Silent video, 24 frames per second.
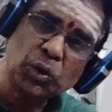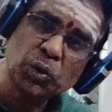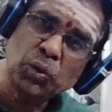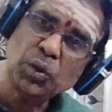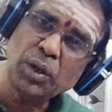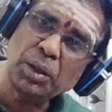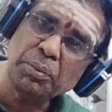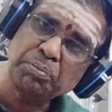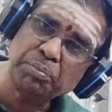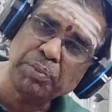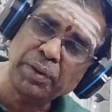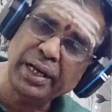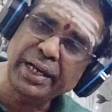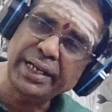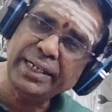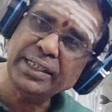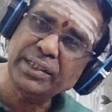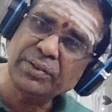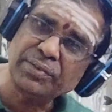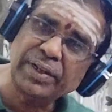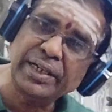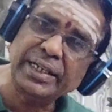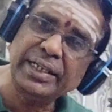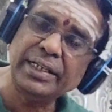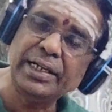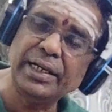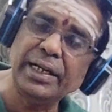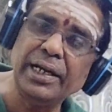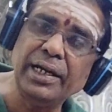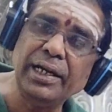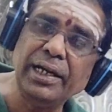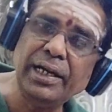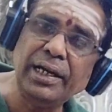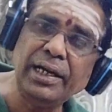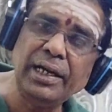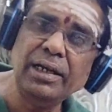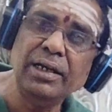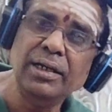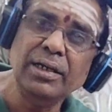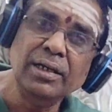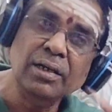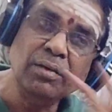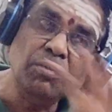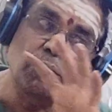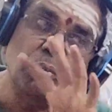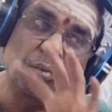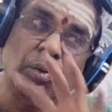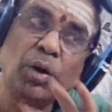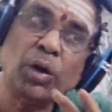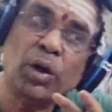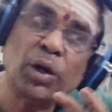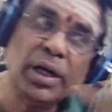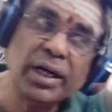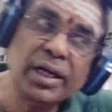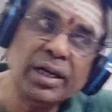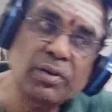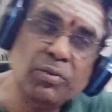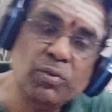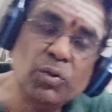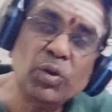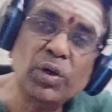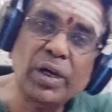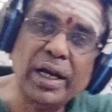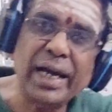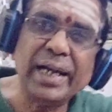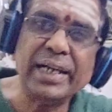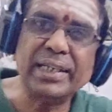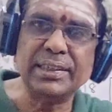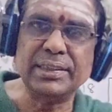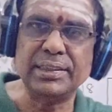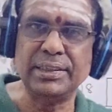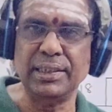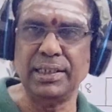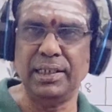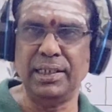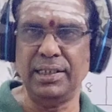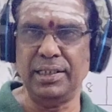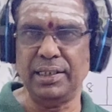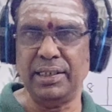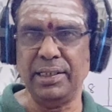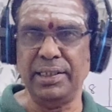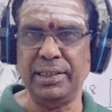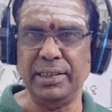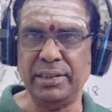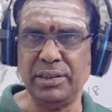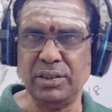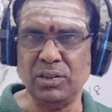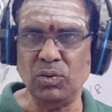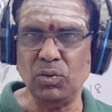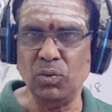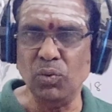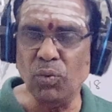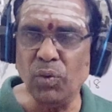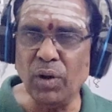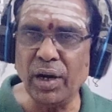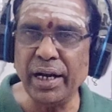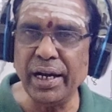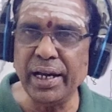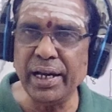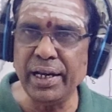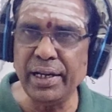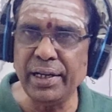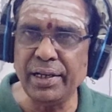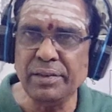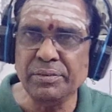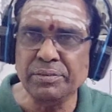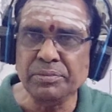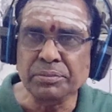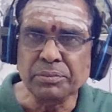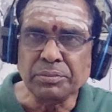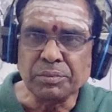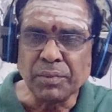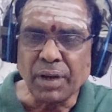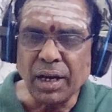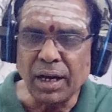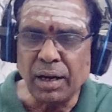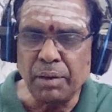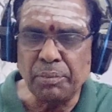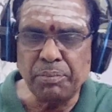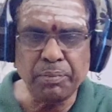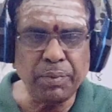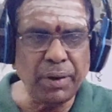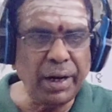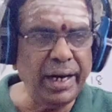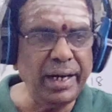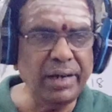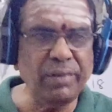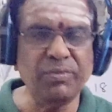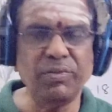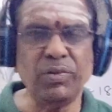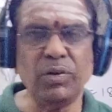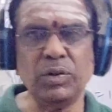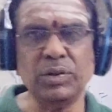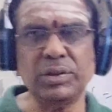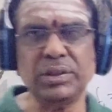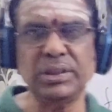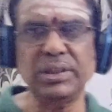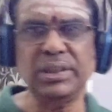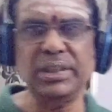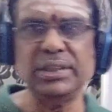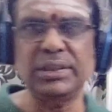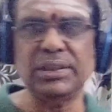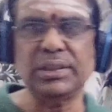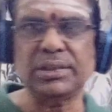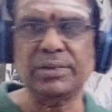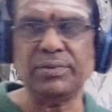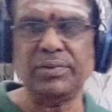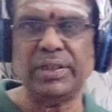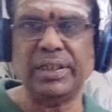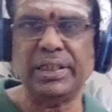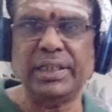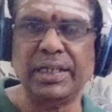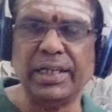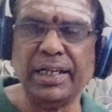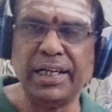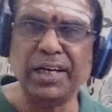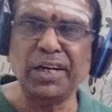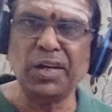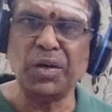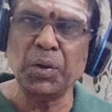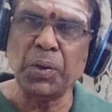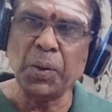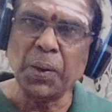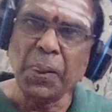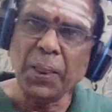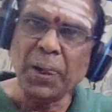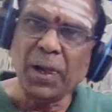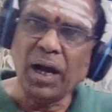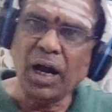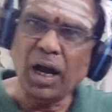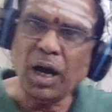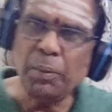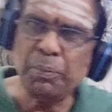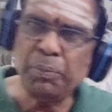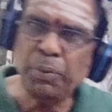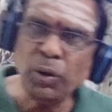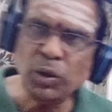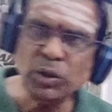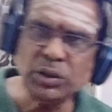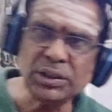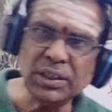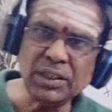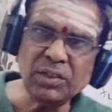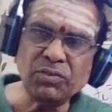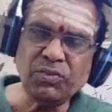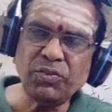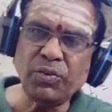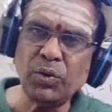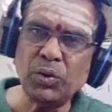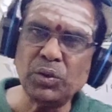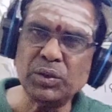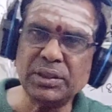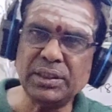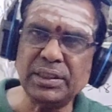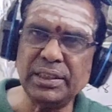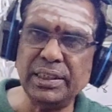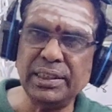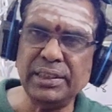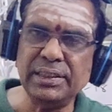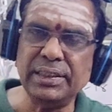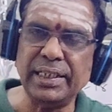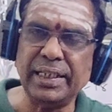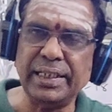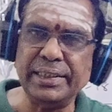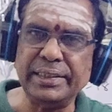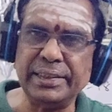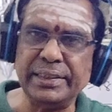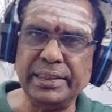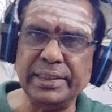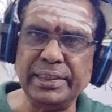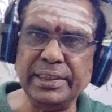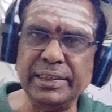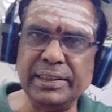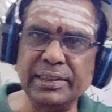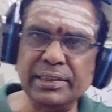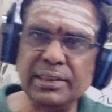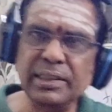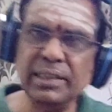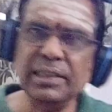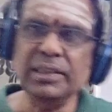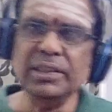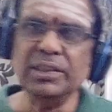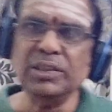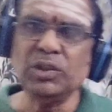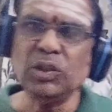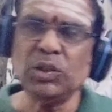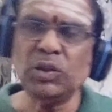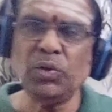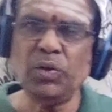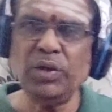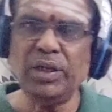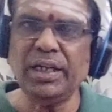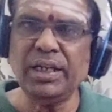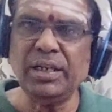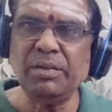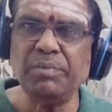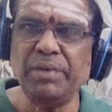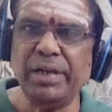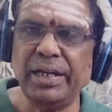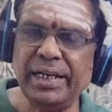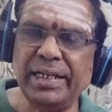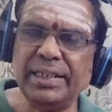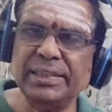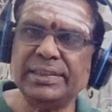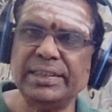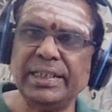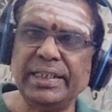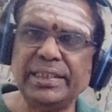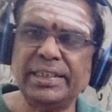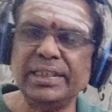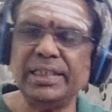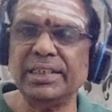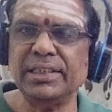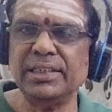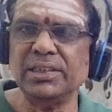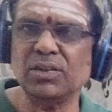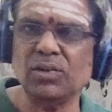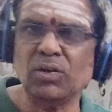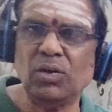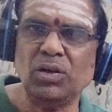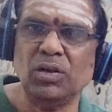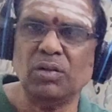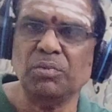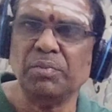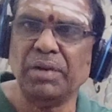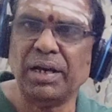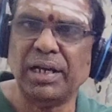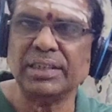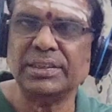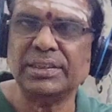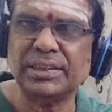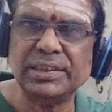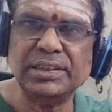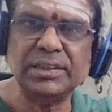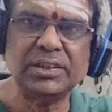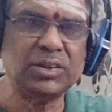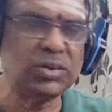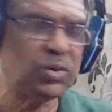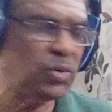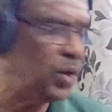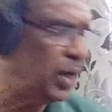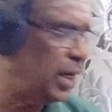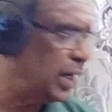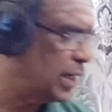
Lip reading: to apply 20, body would accelerate. Why? Applied force is 20, opposing force is 18. So 20 minus 18 is equal to mass into